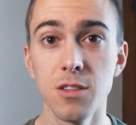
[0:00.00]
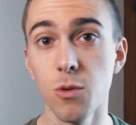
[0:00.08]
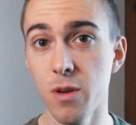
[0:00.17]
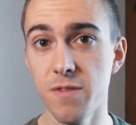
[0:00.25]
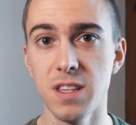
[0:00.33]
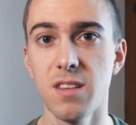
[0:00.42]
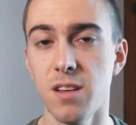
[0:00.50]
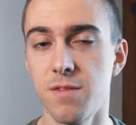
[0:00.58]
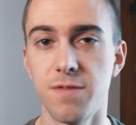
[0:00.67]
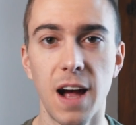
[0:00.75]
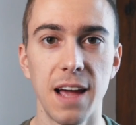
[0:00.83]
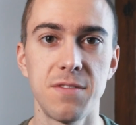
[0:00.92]
So we visited
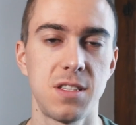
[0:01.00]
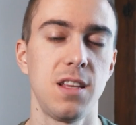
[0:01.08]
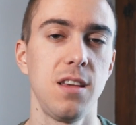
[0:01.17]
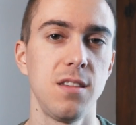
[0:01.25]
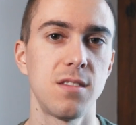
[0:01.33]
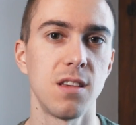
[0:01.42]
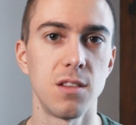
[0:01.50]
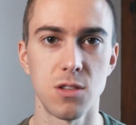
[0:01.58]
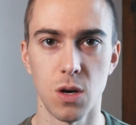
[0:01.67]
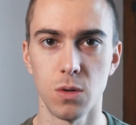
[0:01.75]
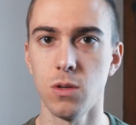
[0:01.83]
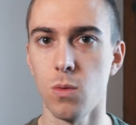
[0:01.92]
5 cities in
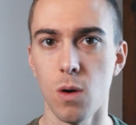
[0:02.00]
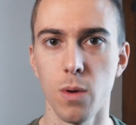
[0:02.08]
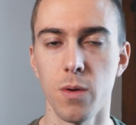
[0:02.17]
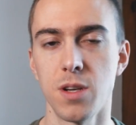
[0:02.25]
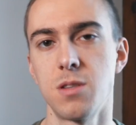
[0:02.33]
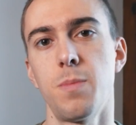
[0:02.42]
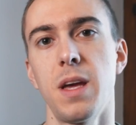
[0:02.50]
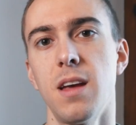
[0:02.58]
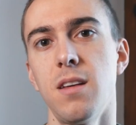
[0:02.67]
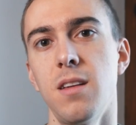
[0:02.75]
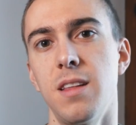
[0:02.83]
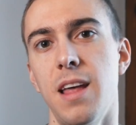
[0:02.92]
total while we were in
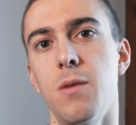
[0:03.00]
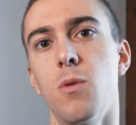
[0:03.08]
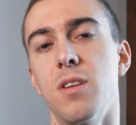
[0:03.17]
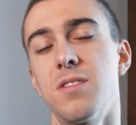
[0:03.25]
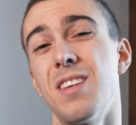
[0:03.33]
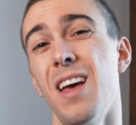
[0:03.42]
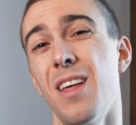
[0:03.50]
Japan, and that was